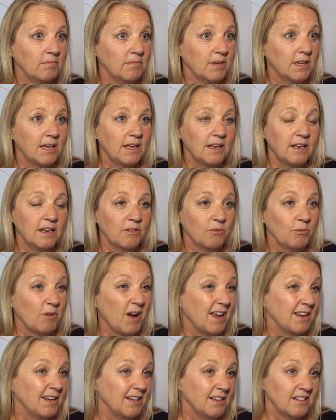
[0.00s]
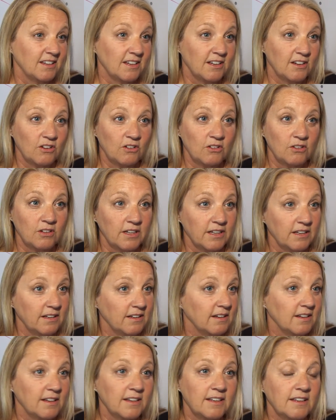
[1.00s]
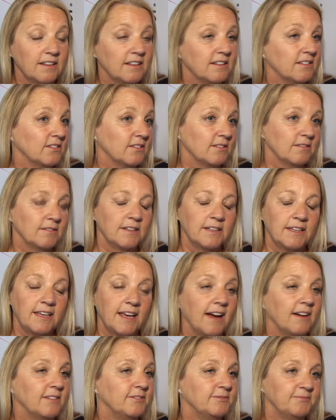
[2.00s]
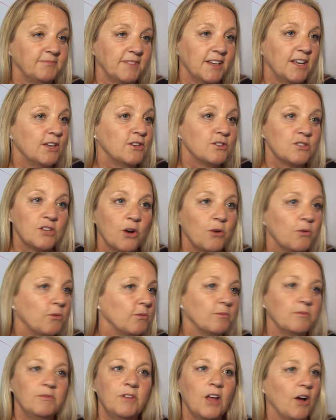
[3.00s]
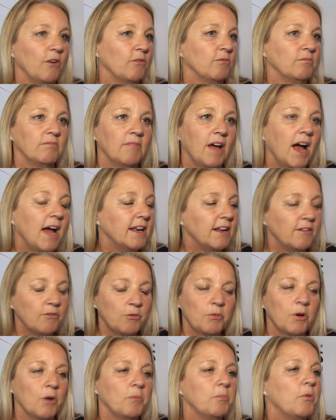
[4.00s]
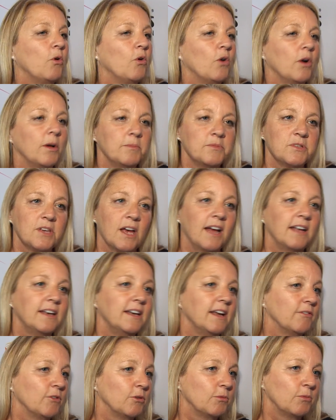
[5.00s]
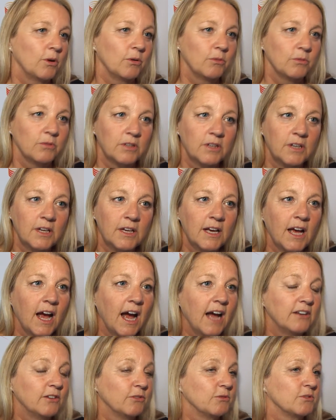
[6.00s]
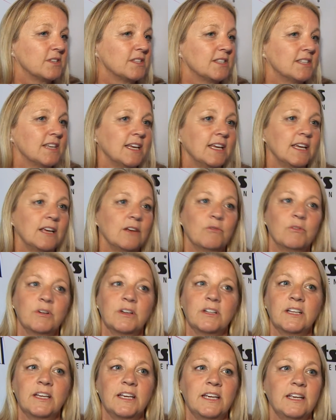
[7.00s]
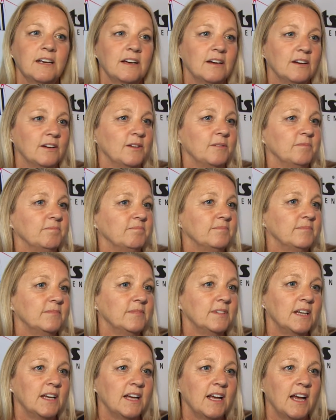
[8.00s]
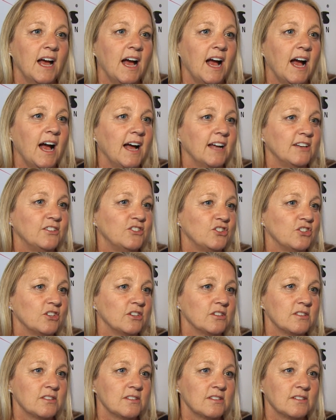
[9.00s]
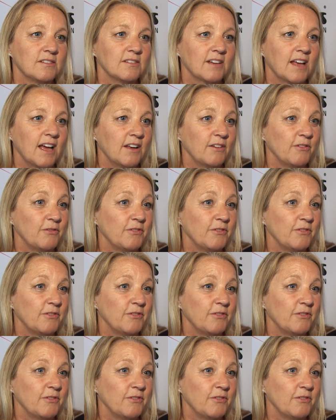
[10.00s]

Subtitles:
getting a writing deal. And yeah. So, no, I never wrote poems. I don't sing, really. I just kind of